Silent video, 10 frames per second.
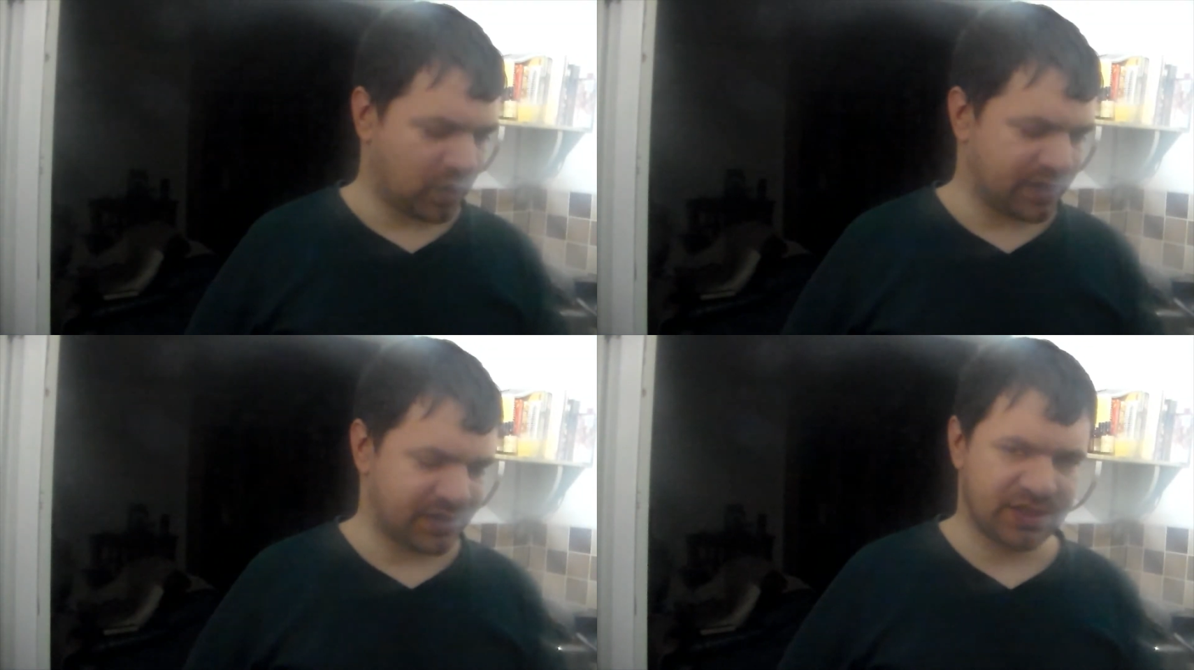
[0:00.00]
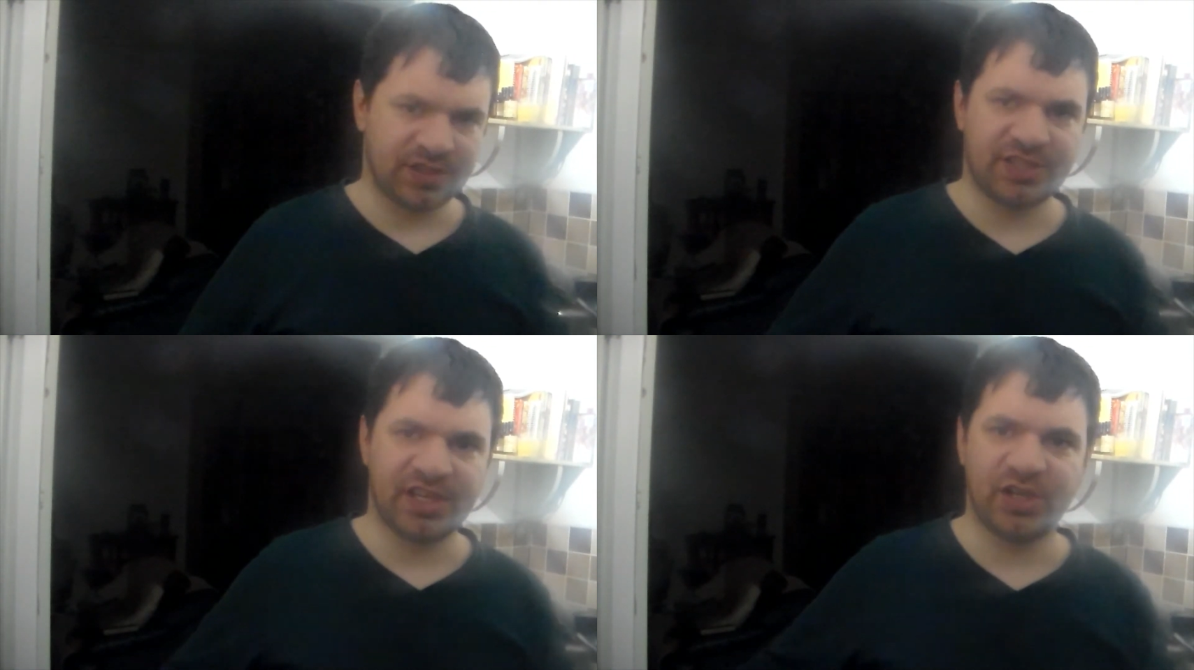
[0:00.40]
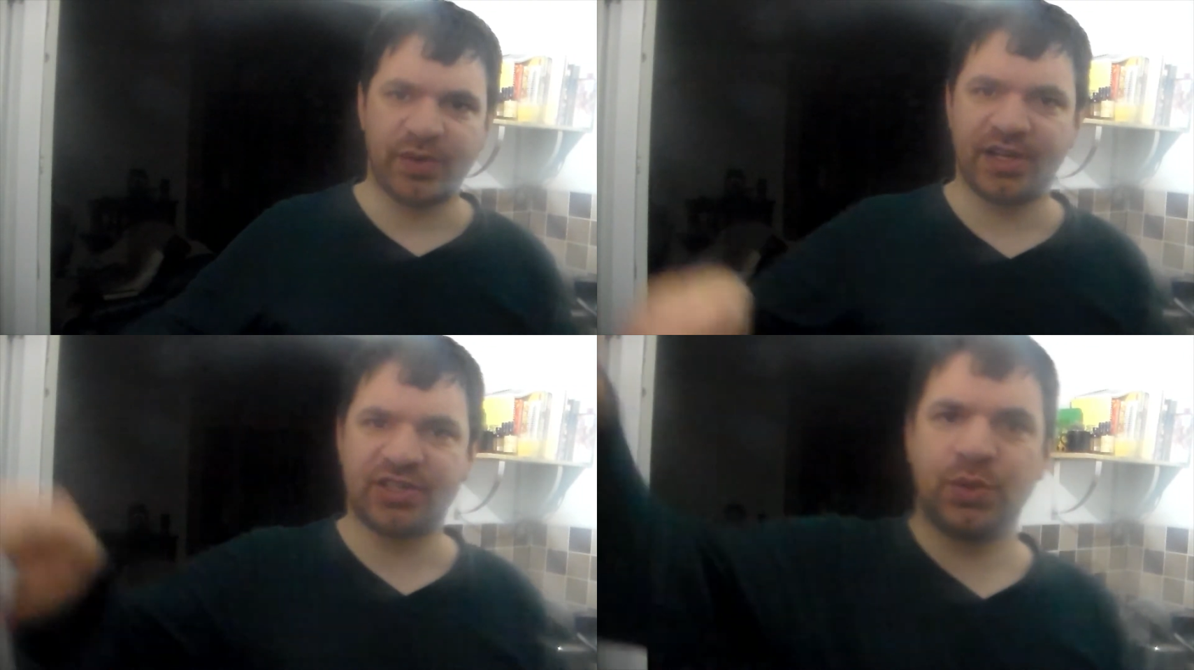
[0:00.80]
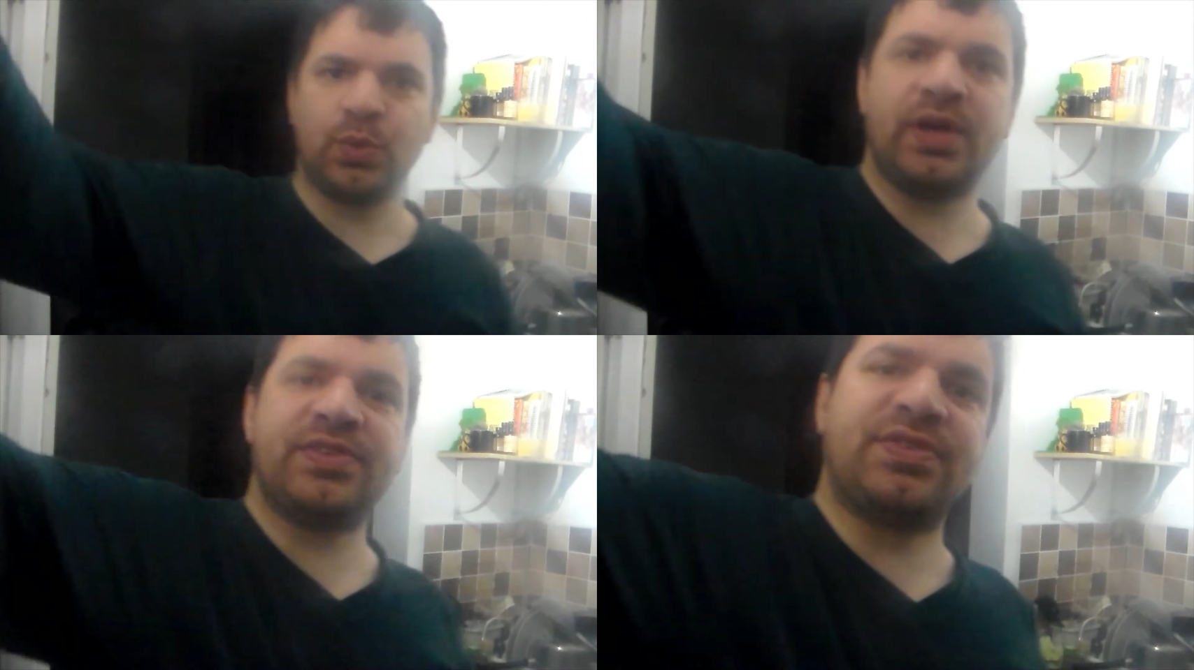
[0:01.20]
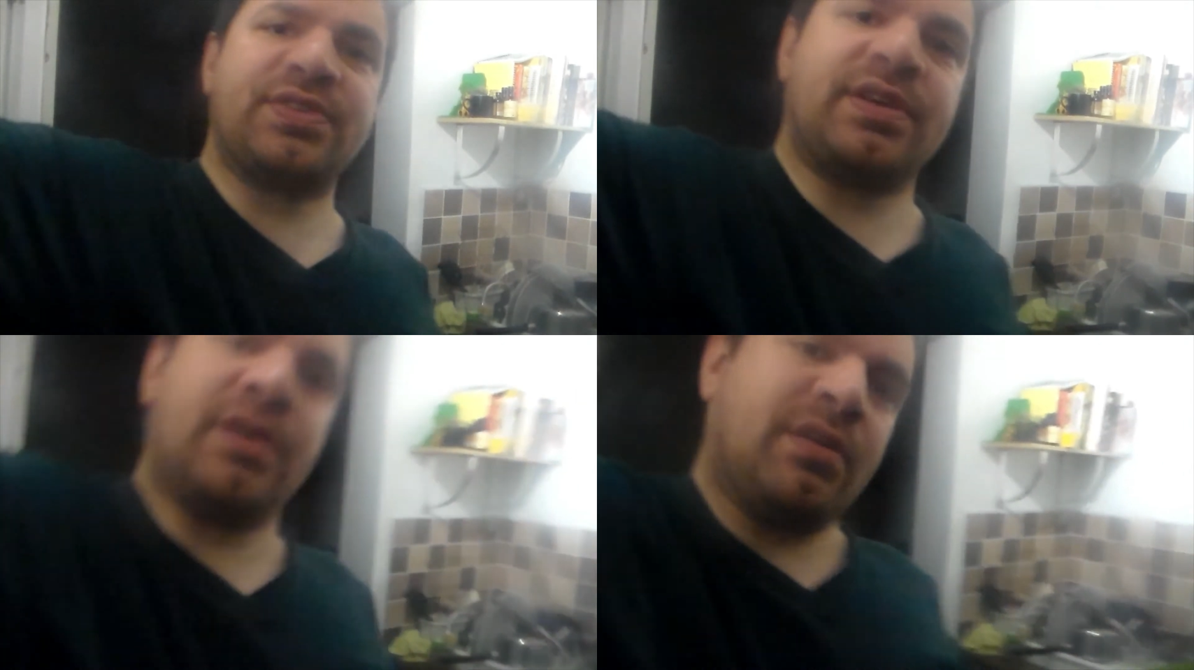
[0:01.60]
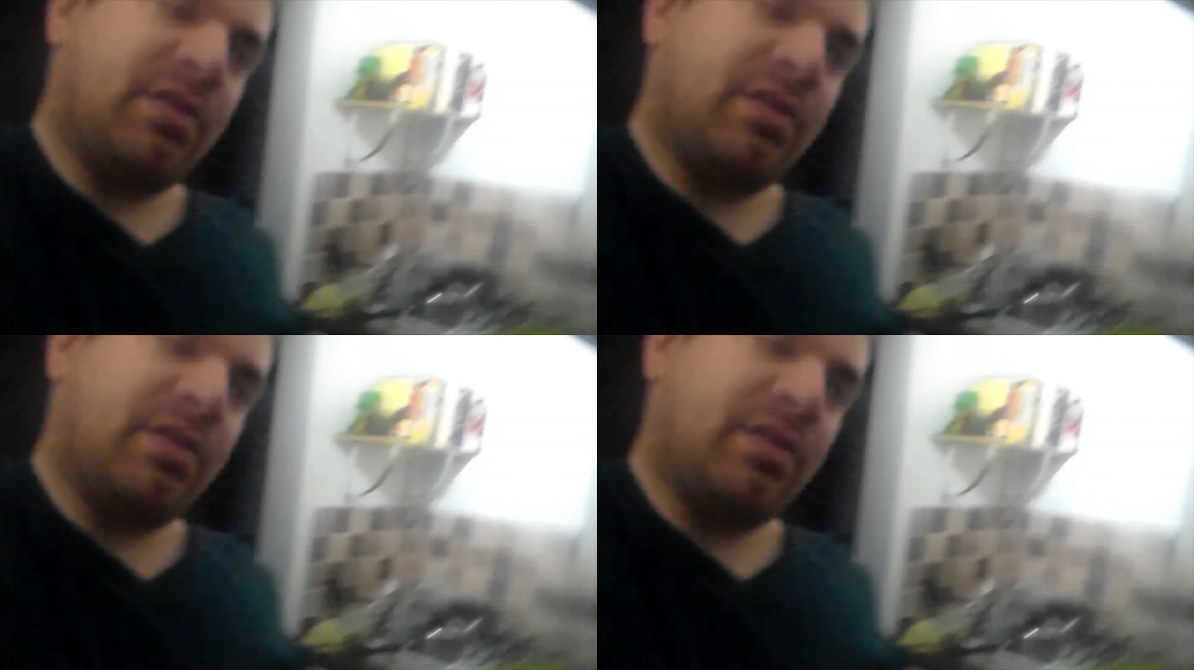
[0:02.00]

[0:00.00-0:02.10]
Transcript: whilst continuing to whisk